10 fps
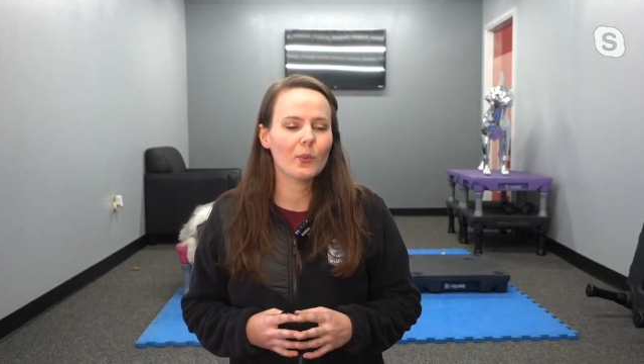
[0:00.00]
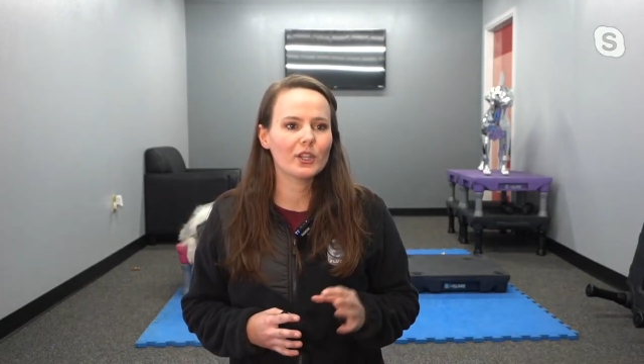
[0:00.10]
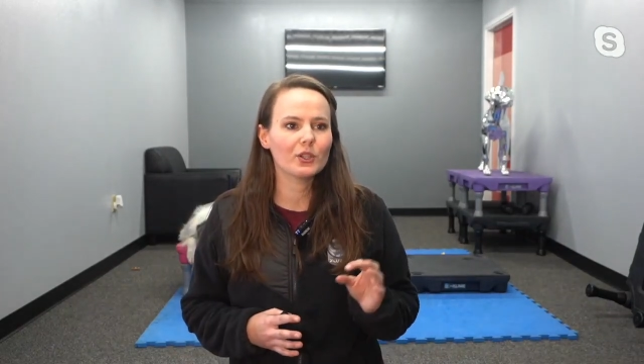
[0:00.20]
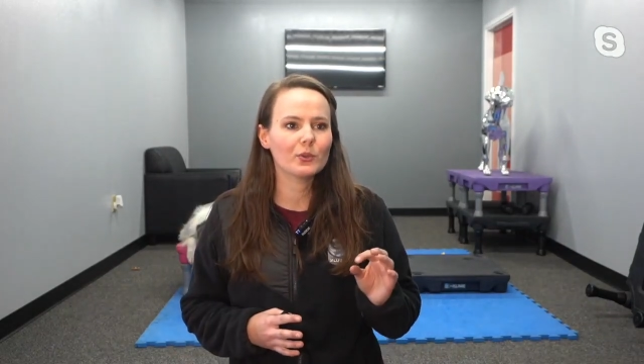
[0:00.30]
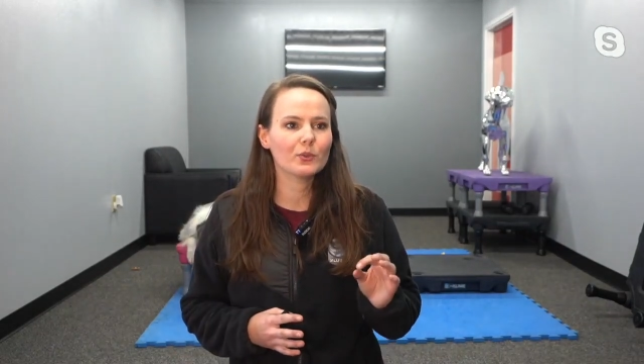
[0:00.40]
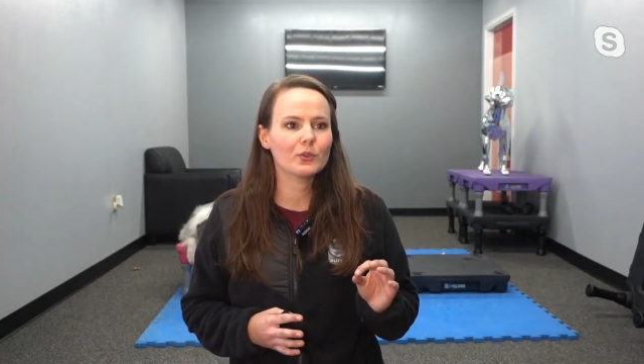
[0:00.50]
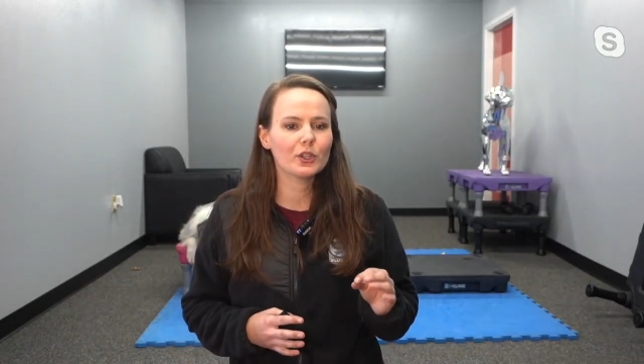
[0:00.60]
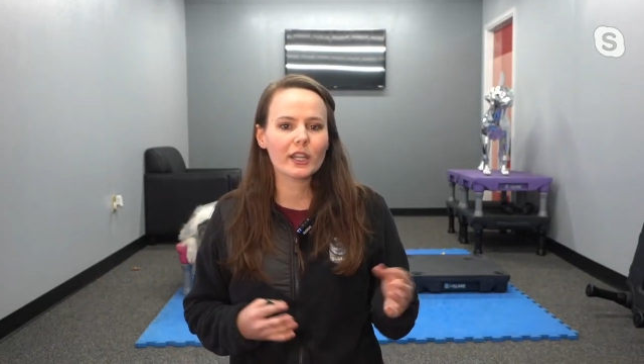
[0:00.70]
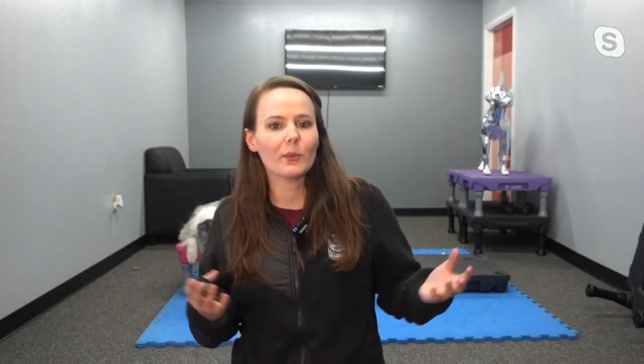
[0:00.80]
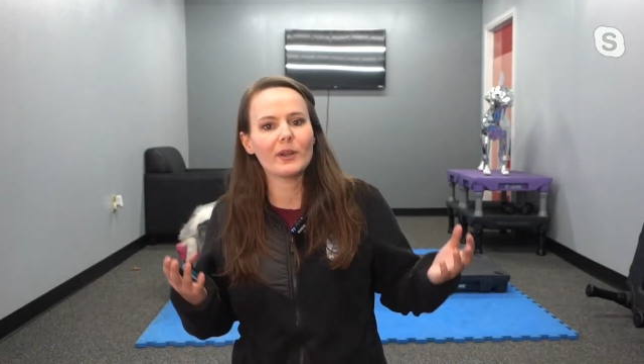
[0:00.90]
when you
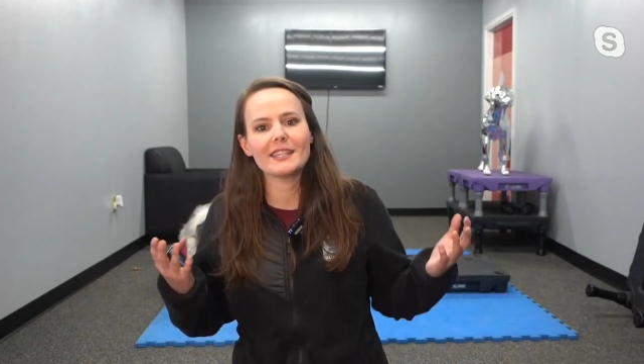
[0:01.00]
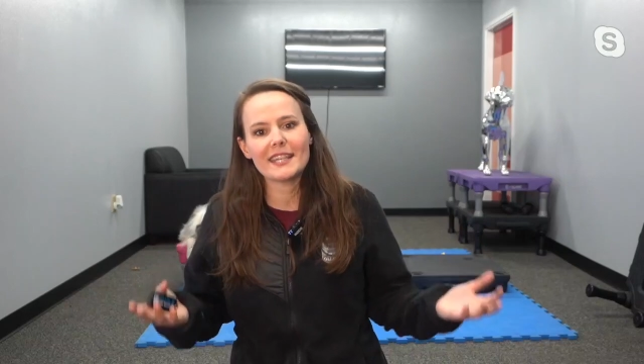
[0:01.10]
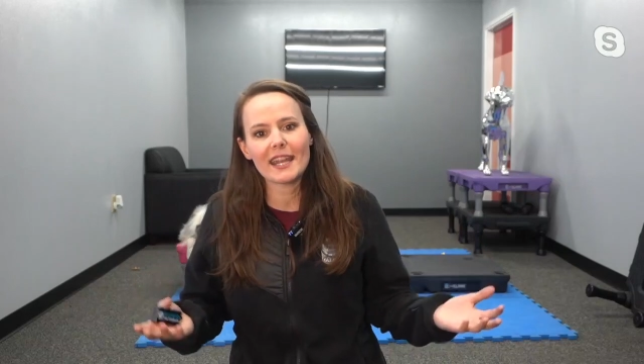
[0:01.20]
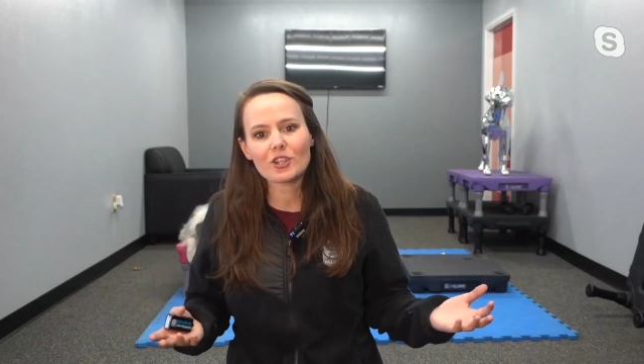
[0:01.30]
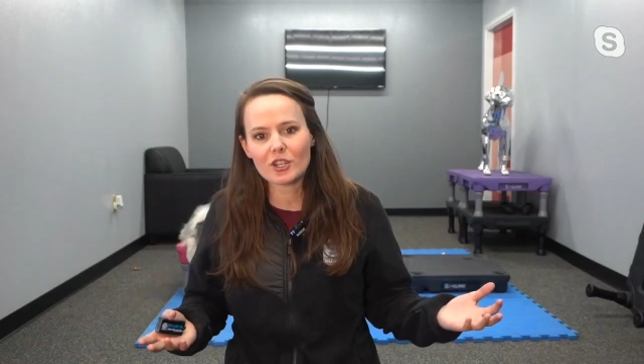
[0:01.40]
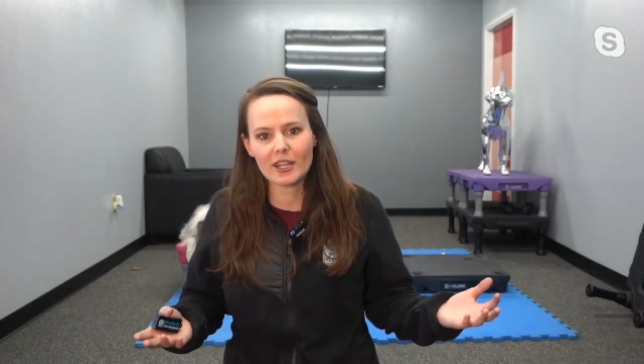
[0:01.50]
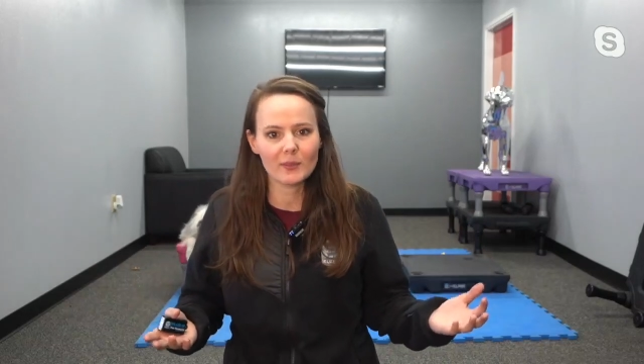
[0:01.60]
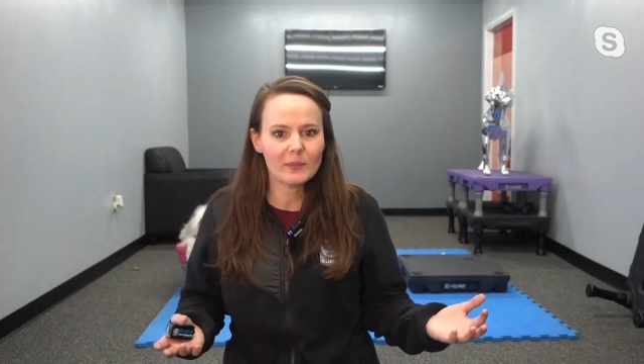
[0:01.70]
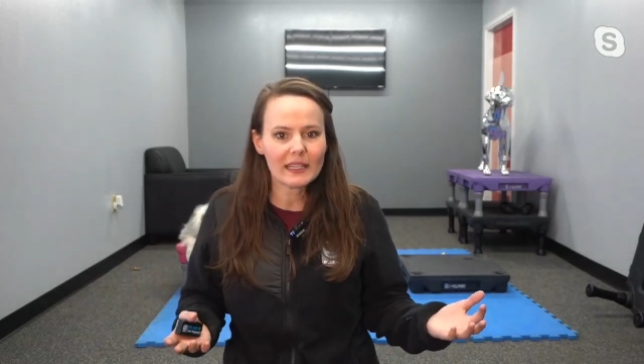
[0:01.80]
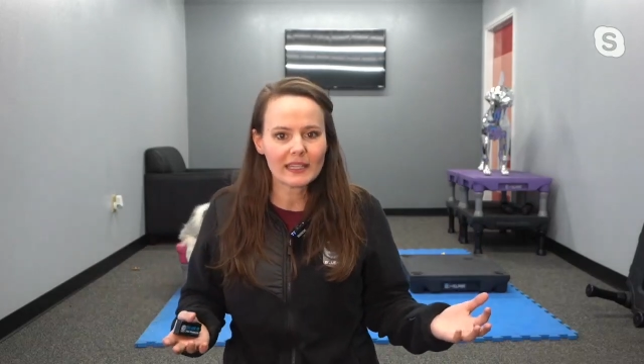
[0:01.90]
look at what
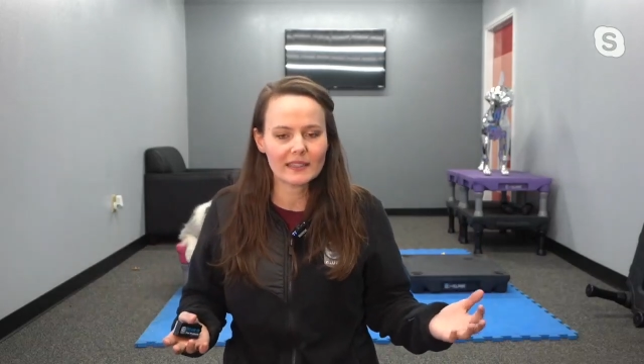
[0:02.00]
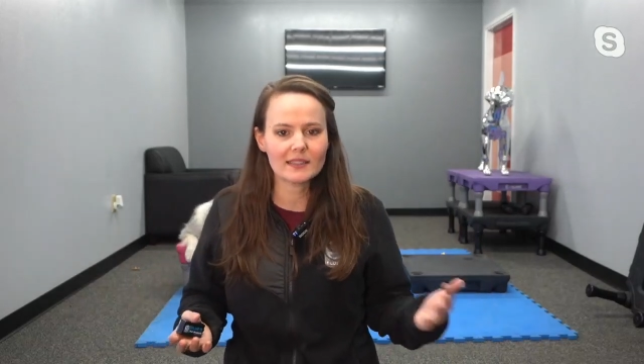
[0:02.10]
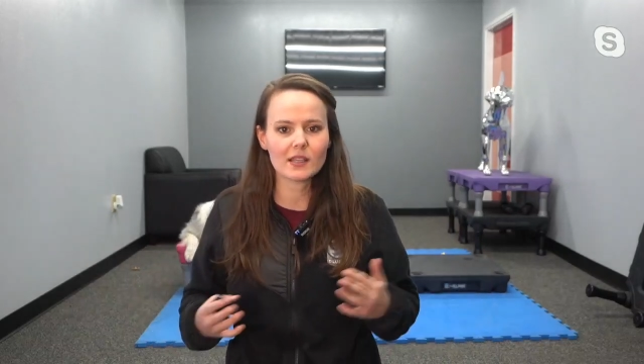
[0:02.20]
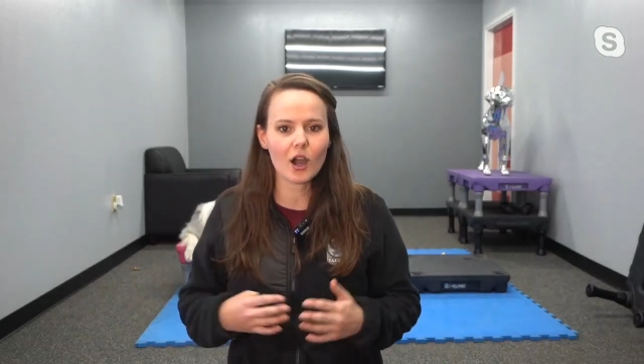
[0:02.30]
stationing means,